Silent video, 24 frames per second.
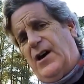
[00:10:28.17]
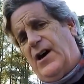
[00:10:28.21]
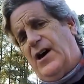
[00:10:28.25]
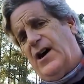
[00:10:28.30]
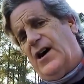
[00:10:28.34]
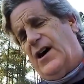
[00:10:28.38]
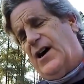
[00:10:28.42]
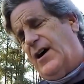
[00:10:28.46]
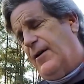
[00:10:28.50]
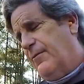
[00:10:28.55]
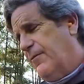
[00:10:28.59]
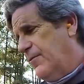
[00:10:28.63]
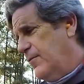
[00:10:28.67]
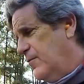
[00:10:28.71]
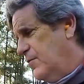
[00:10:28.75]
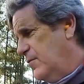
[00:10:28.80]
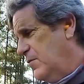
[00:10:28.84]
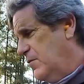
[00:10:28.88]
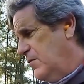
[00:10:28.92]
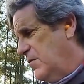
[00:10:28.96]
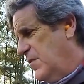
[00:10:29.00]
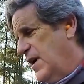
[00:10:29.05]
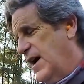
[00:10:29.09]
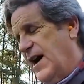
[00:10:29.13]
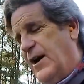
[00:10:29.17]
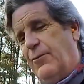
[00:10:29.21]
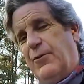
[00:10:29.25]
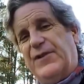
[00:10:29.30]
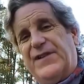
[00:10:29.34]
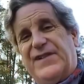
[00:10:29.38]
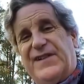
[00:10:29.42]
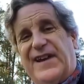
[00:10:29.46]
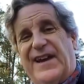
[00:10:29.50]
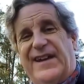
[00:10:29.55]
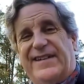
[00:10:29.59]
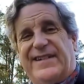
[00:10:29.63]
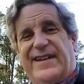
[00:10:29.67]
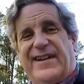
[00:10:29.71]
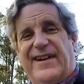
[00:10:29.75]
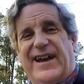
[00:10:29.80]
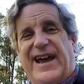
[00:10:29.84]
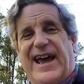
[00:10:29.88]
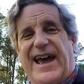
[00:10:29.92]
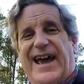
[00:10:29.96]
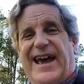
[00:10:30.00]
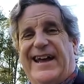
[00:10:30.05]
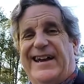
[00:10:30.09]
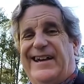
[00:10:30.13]
I would say it's going
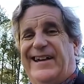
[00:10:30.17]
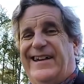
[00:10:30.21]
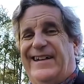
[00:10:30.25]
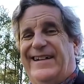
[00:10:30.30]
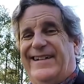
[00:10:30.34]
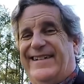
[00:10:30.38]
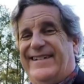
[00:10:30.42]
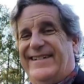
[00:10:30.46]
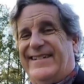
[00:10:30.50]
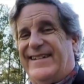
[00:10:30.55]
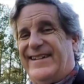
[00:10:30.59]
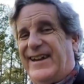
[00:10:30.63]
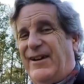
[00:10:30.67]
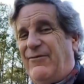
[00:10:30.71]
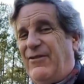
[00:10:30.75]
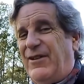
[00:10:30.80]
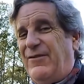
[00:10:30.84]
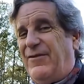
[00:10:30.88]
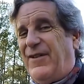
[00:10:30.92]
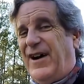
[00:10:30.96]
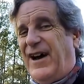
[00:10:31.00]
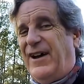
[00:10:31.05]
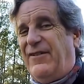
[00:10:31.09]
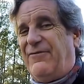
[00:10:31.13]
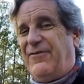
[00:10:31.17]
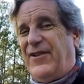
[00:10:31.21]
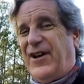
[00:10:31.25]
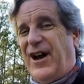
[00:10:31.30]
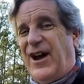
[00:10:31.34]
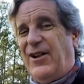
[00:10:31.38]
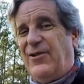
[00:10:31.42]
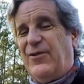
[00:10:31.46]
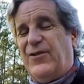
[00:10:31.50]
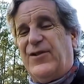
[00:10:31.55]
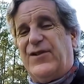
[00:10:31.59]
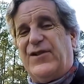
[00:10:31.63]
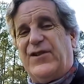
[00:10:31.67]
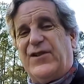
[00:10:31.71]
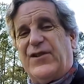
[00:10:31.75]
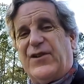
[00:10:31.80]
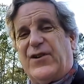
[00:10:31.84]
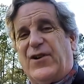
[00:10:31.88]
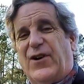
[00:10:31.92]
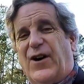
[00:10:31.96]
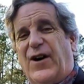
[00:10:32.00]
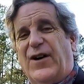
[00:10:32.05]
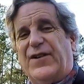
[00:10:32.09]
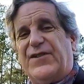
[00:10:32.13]
to add $75 to the
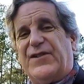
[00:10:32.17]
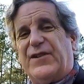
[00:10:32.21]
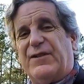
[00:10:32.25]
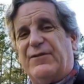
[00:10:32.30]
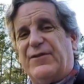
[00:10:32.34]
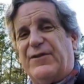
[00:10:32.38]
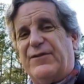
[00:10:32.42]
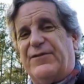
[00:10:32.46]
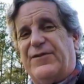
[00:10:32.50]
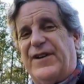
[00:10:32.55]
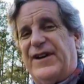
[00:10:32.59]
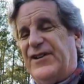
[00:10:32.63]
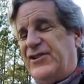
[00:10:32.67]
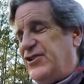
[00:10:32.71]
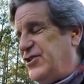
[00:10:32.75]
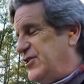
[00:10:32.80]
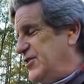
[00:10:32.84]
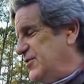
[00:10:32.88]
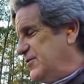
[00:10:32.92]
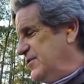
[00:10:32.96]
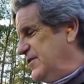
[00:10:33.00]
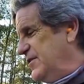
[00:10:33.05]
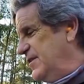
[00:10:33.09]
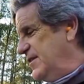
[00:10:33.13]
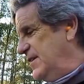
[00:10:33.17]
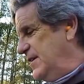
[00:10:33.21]
cost of the face shield.